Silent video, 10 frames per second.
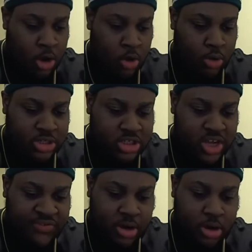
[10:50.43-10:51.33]
Who is
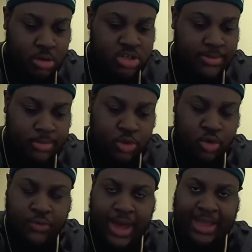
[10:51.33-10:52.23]
difficult to
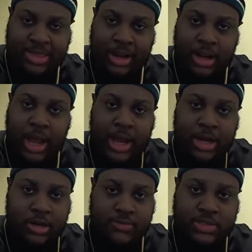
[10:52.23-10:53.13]
move at the
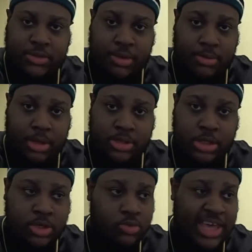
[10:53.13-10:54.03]
line of scrimmage.
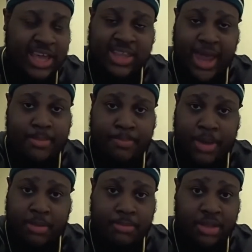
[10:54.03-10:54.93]
You get that
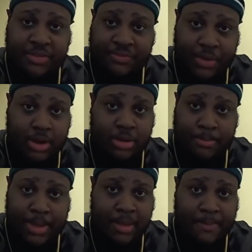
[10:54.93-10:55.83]
big motherfucker.
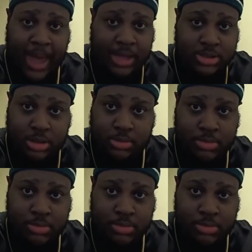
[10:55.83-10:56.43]
Big bastard.